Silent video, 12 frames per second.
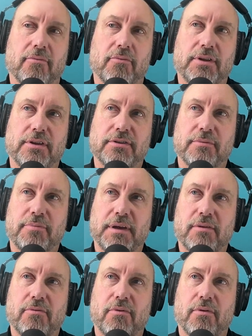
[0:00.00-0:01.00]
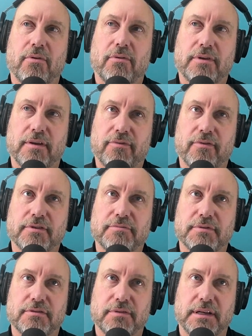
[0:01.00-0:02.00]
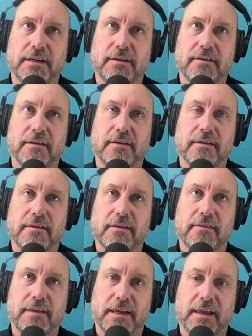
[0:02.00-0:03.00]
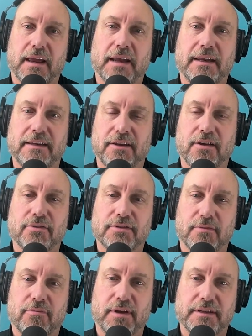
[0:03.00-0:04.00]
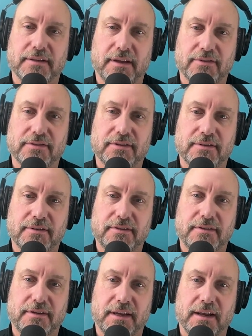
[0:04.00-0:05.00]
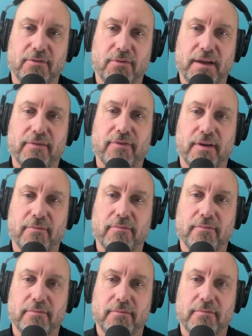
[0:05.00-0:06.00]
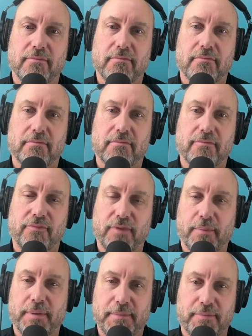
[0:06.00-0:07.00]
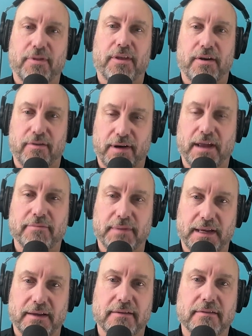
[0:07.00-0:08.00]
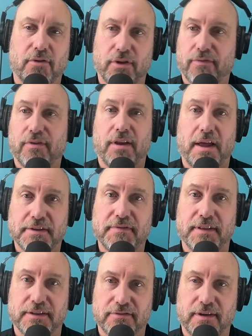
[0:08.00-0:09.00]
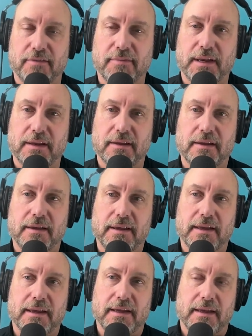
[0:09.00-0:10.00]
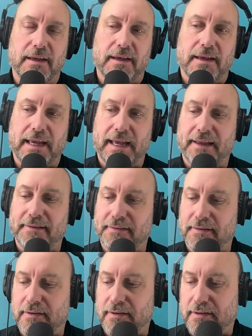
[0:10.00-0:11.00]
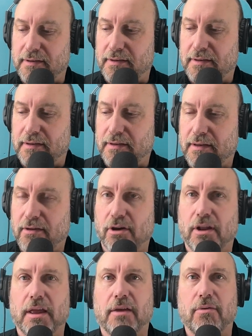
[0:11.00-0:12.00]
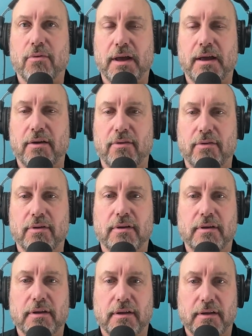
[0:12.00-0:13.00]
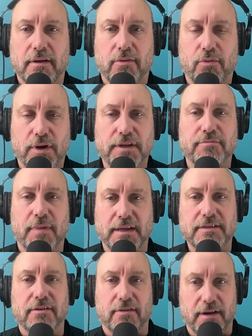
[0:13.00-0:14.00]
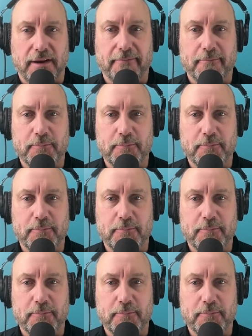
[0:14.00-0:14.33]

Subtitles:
But there's a big difference between thinking I need to go someplace else to get away from the people that are around me or the philosophy that's around me, and going like, wow, what is my story